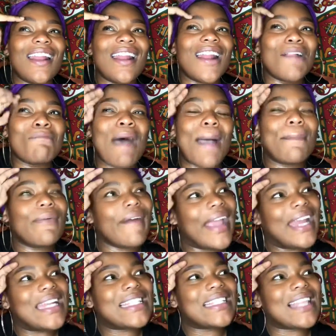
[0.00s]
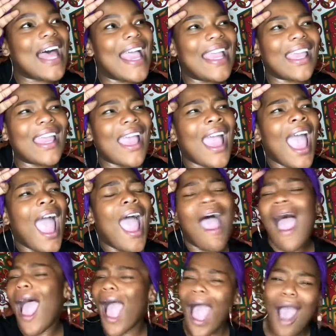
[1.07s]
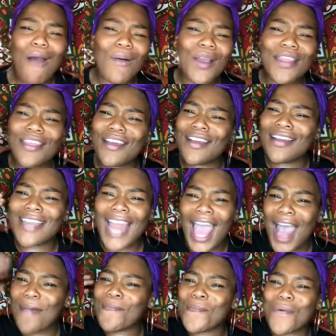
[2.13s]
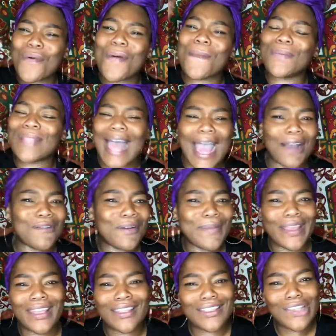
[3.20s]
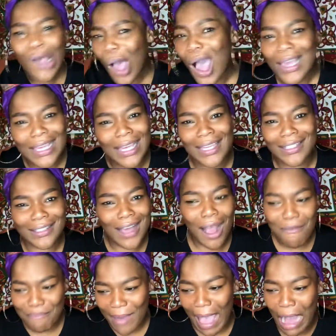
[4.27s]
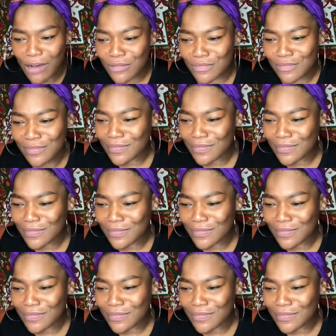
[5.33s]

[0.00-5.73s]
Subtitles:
My brain is like, how are there not more black women talking about